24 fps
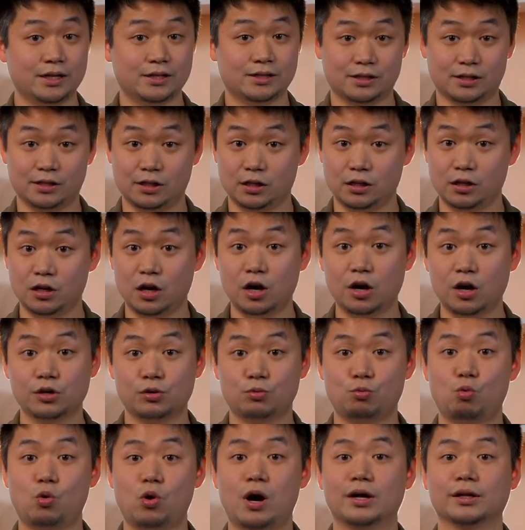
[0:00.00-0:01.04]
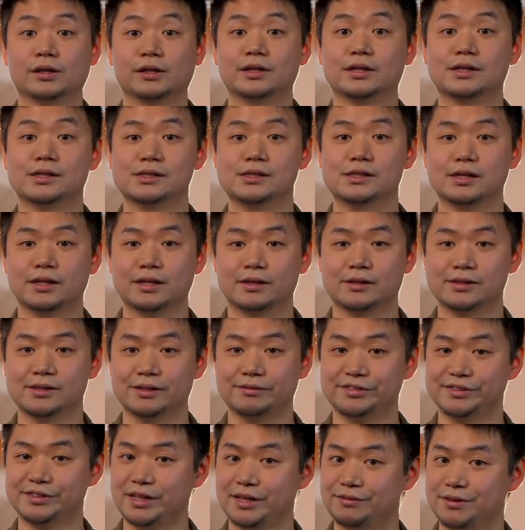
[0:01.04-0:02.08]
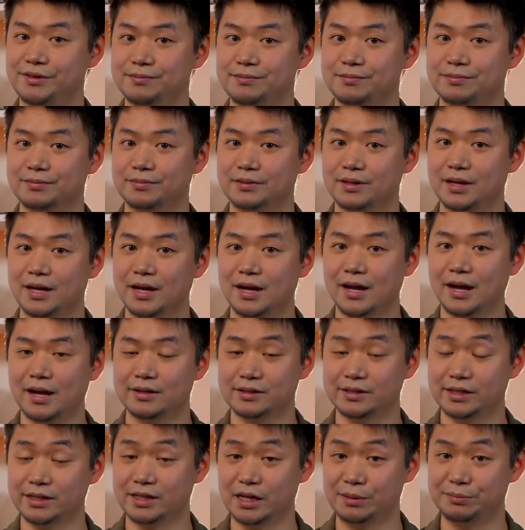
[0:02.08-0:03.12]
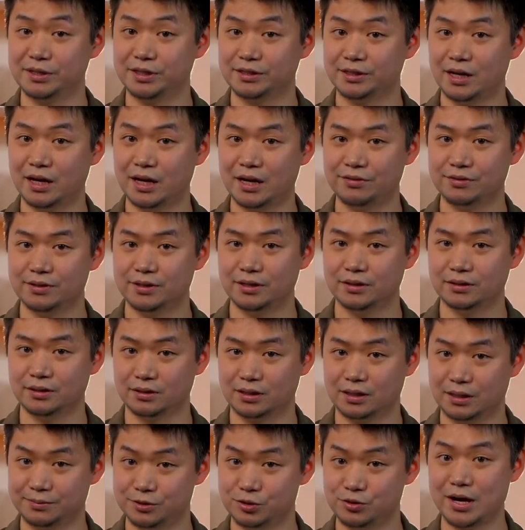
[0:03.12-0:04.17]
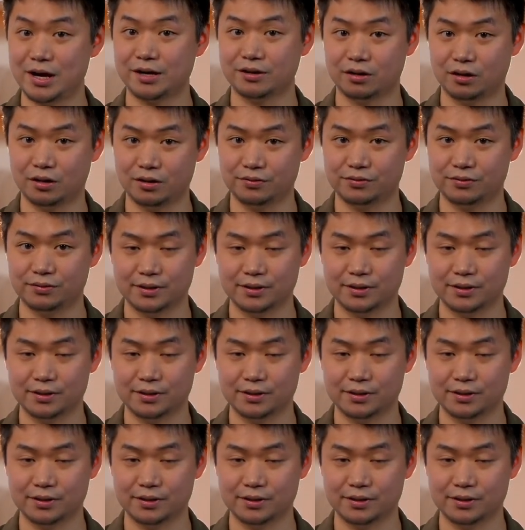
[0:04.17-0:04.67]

There is a lot of wonders in Civ 7, and they can be tough to keep track of.